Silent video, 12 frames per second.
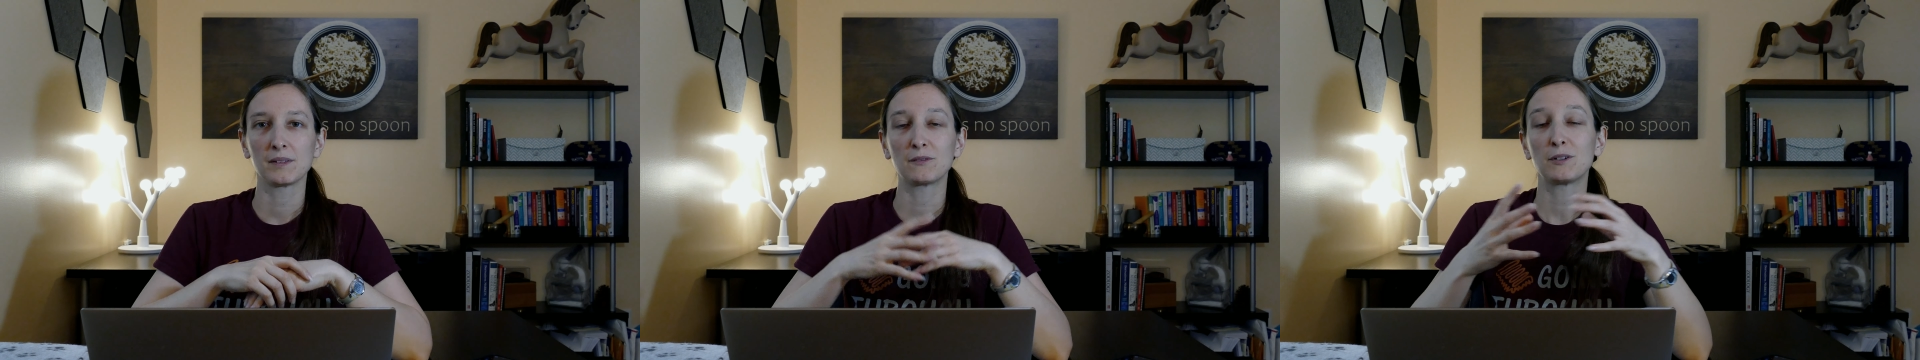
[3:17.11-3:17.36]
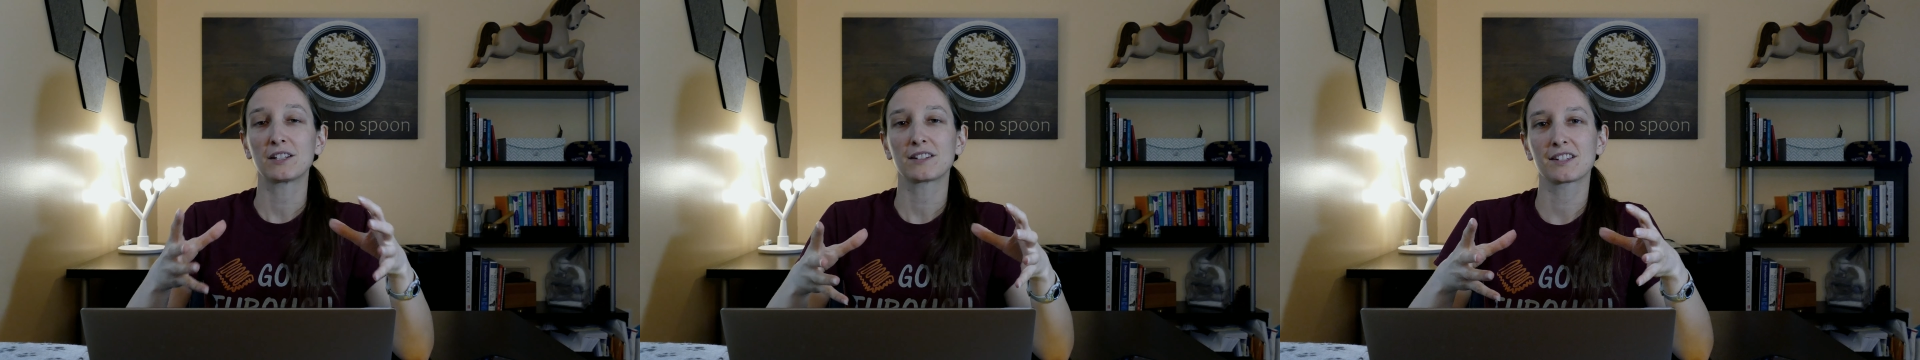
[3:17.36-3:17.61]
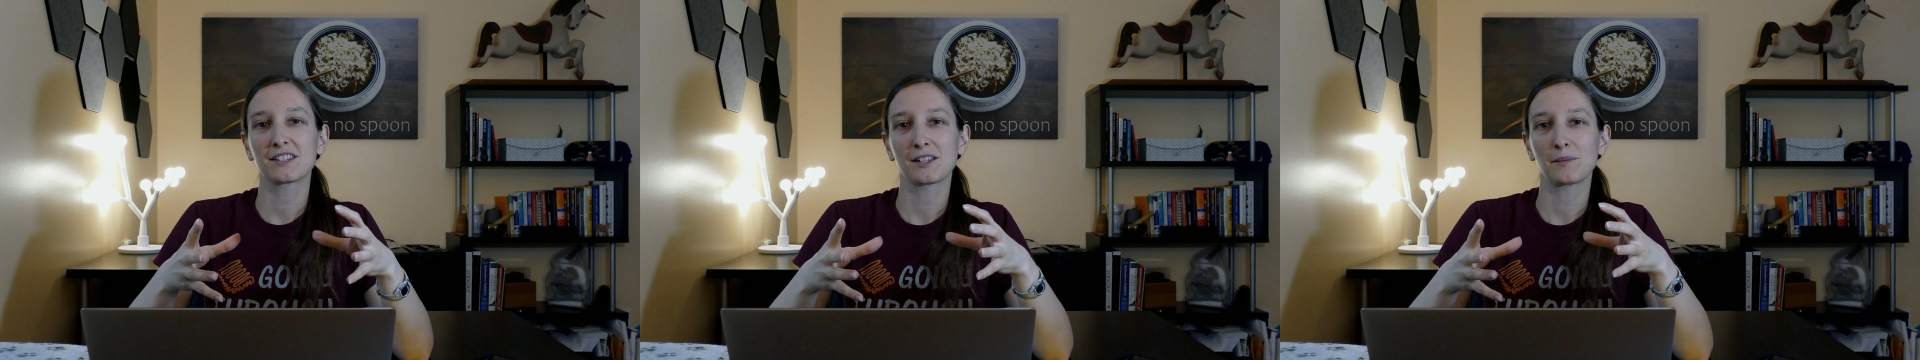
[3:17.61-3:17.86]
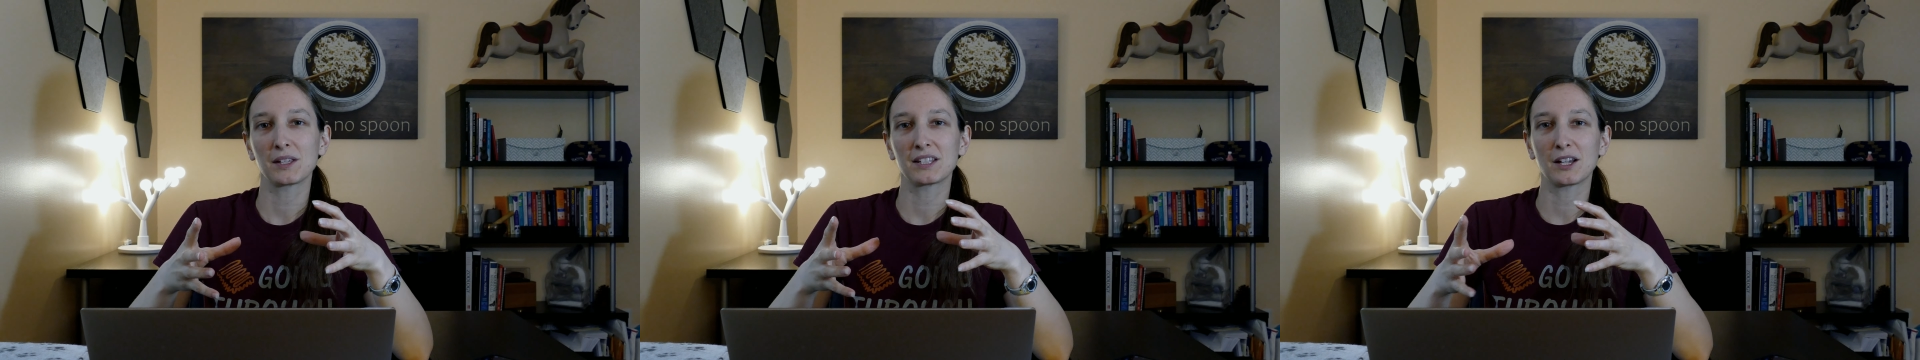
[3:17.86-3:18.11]
And while this is
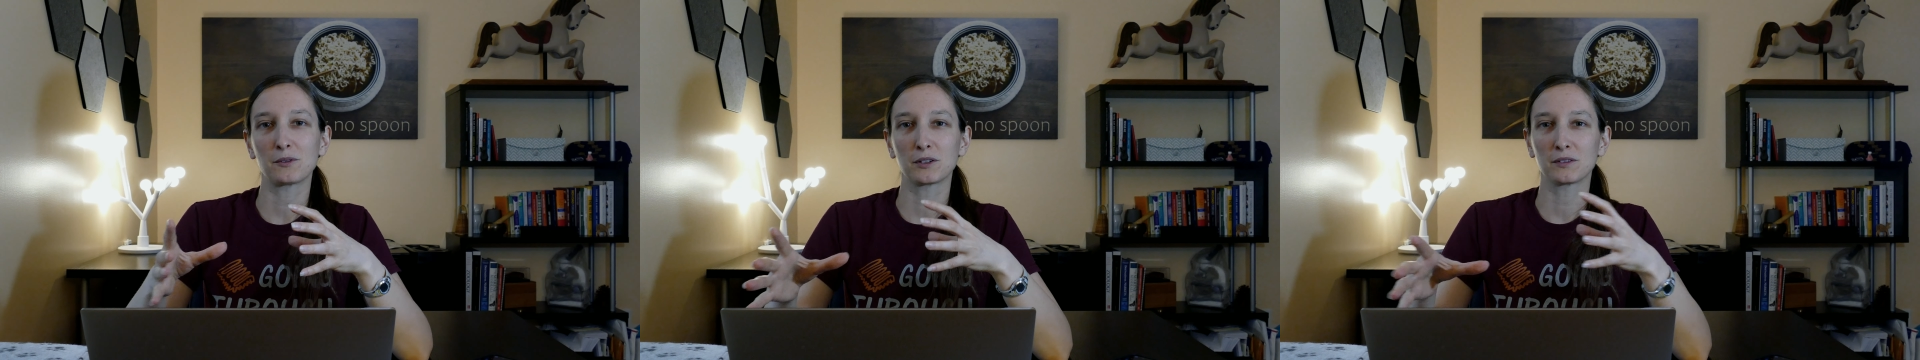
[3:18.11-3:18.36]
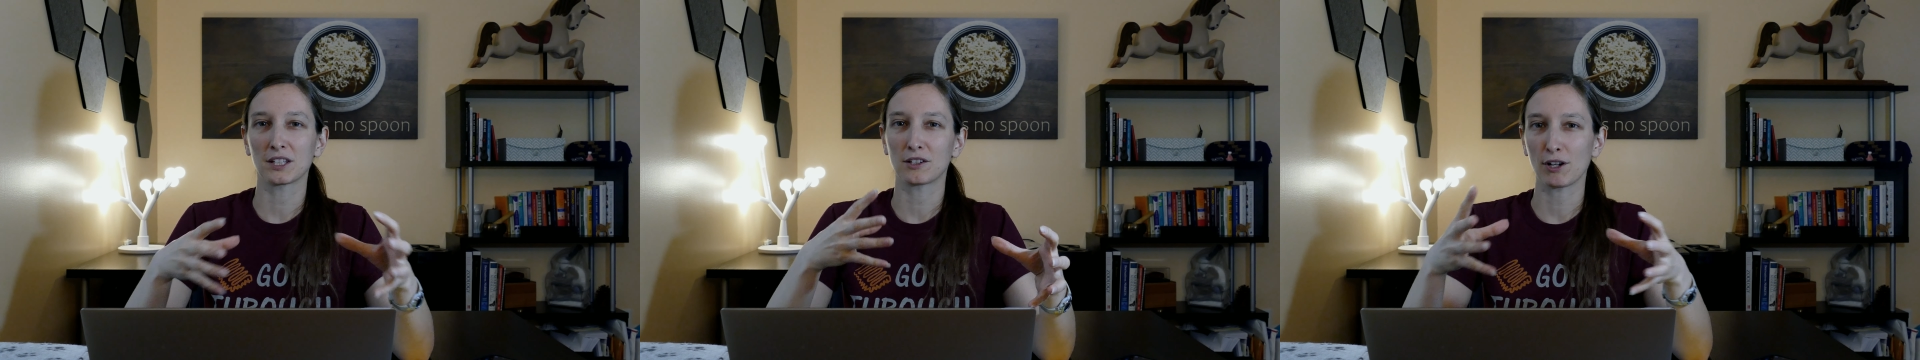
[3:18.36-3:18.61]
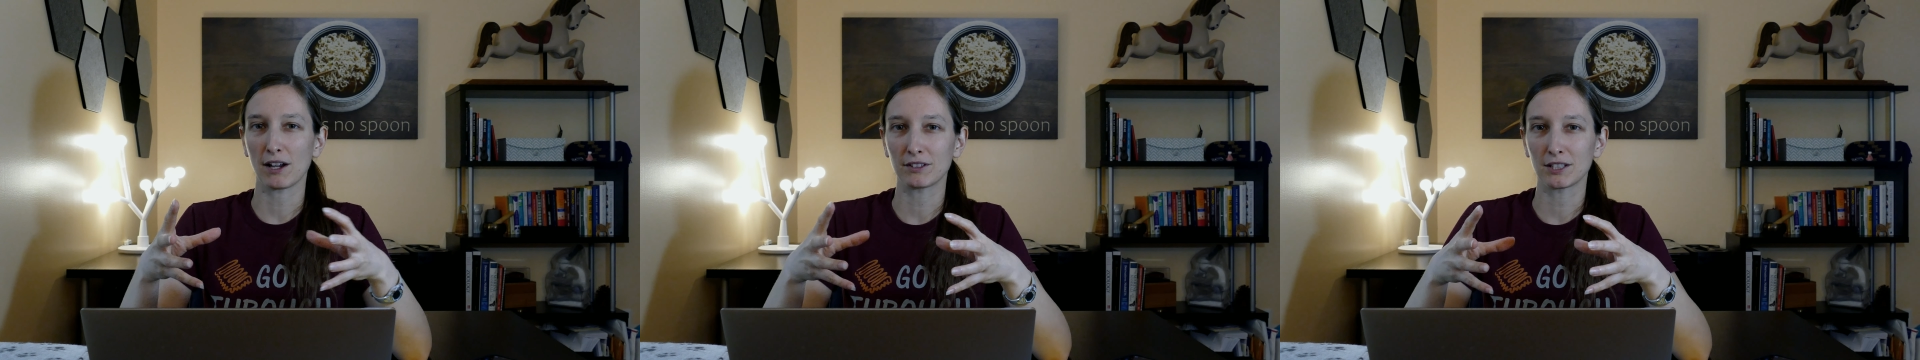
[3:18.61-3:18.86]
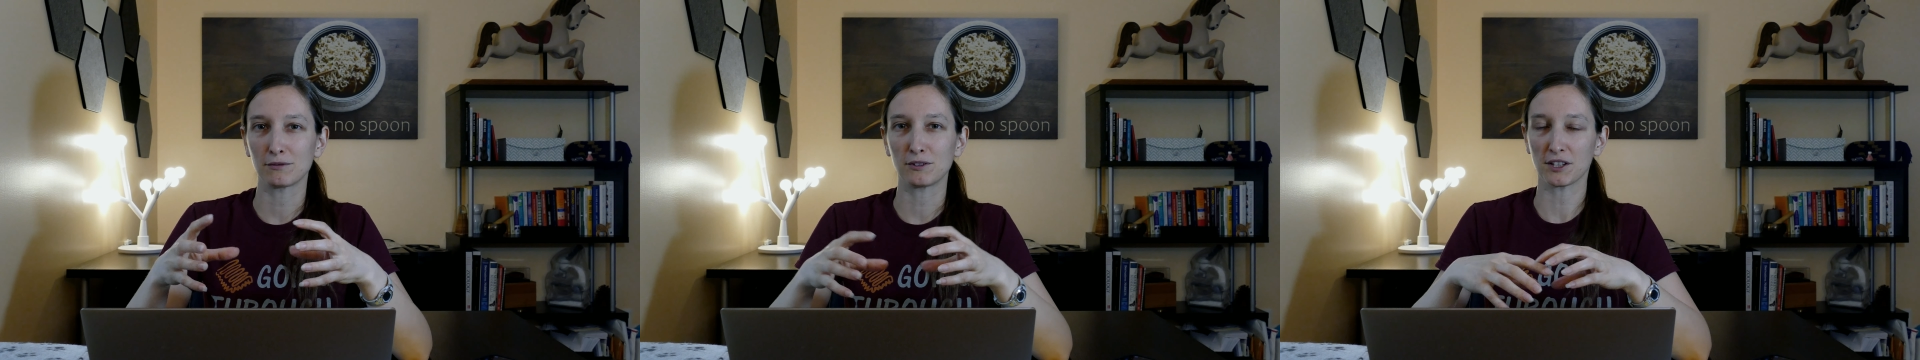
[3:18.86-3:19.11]
something that we're really
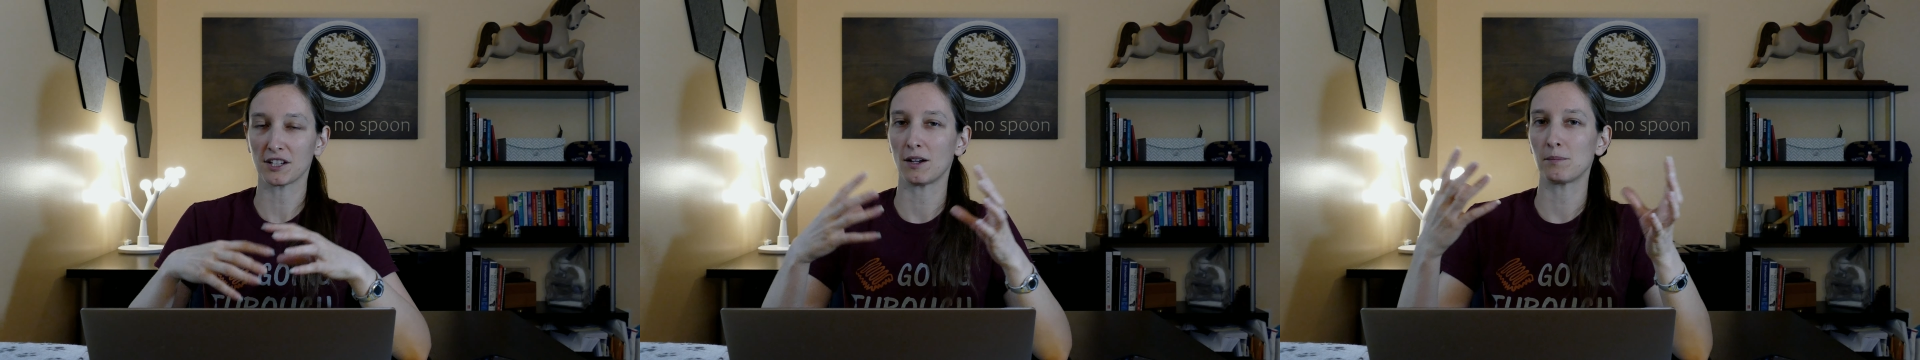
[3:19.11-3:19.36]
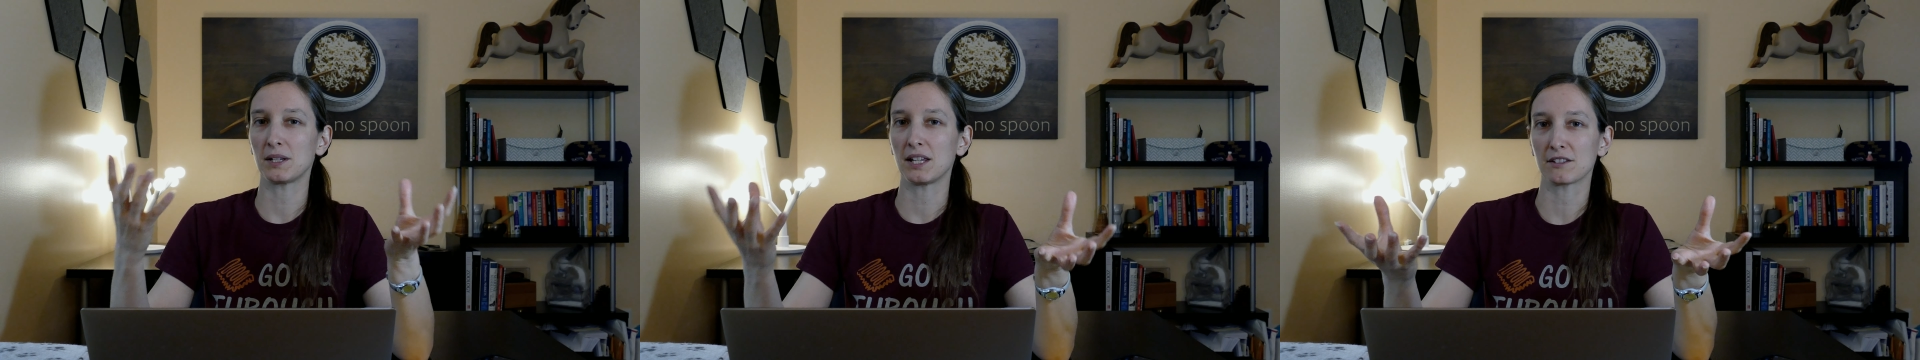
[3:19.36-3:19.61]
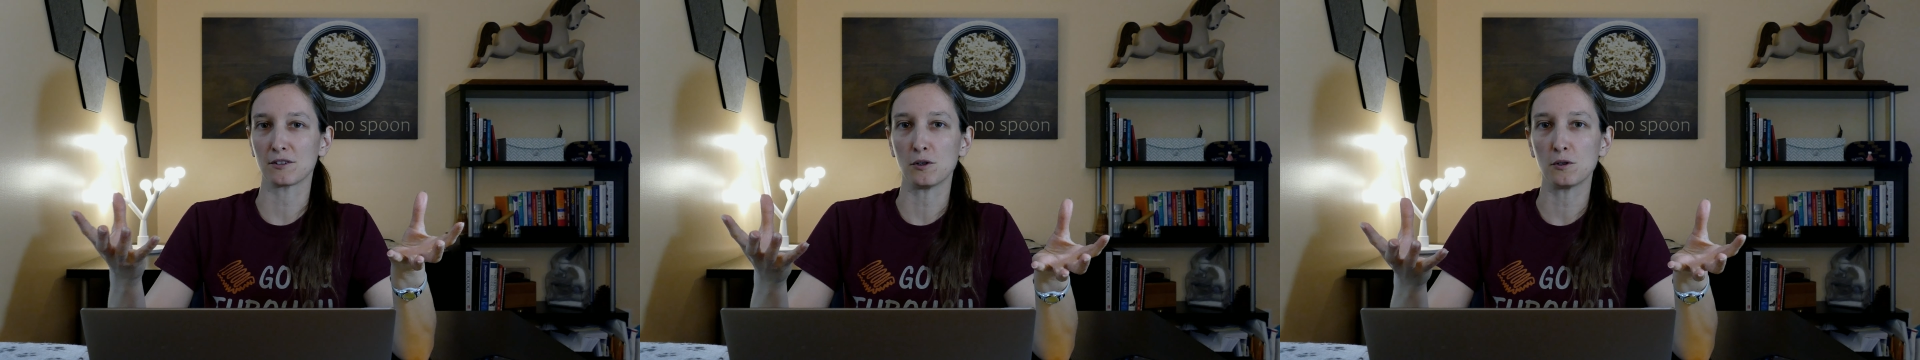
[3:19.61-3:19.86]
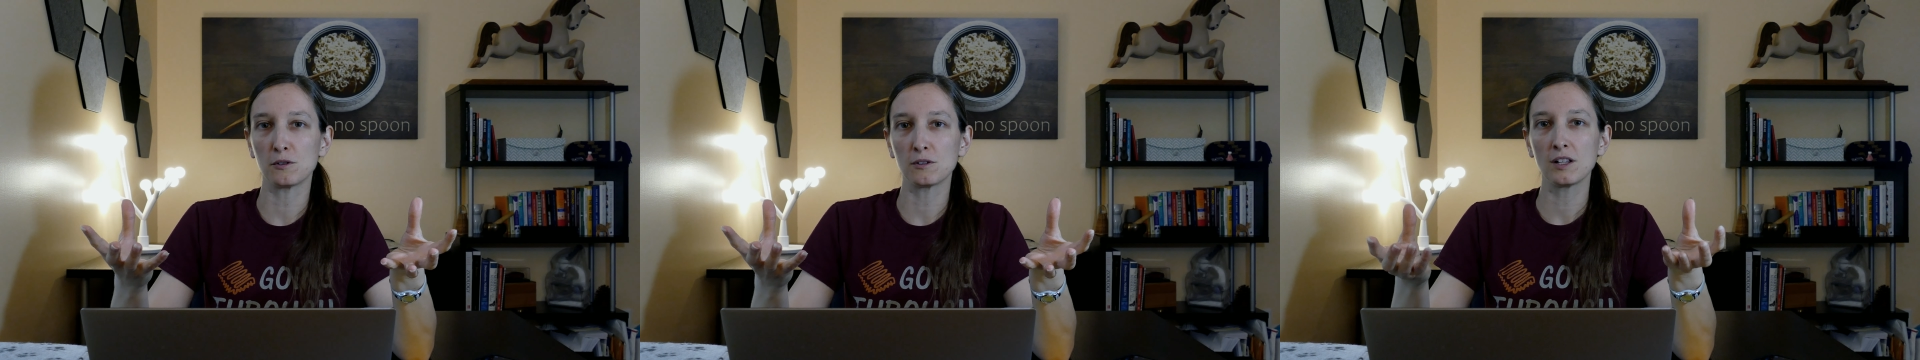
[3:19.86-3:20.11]
crafting for the company as a
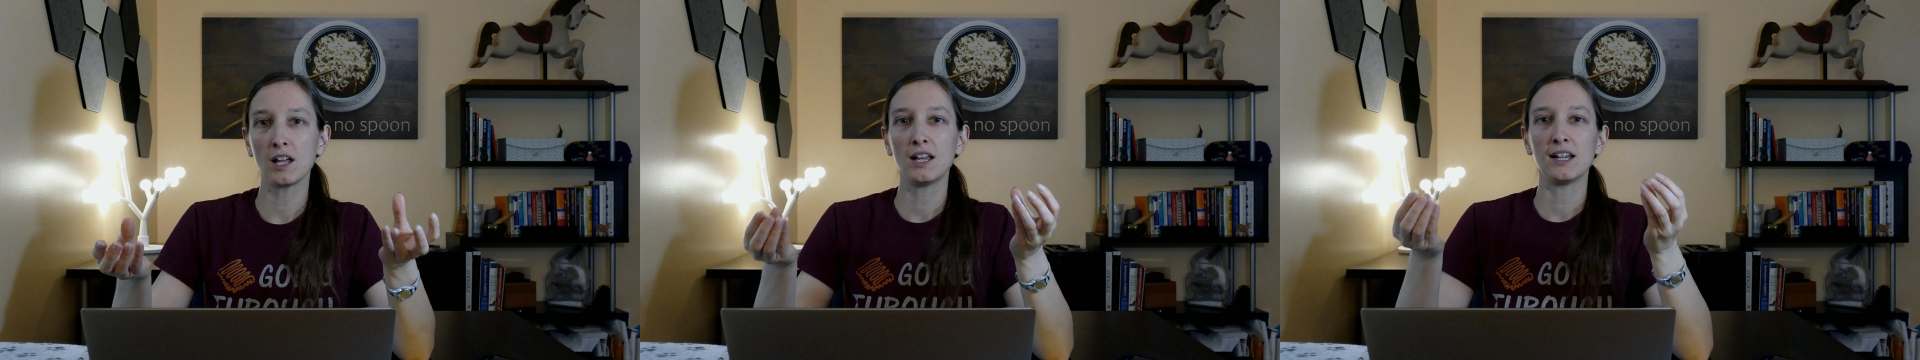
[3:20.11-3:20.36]
whole,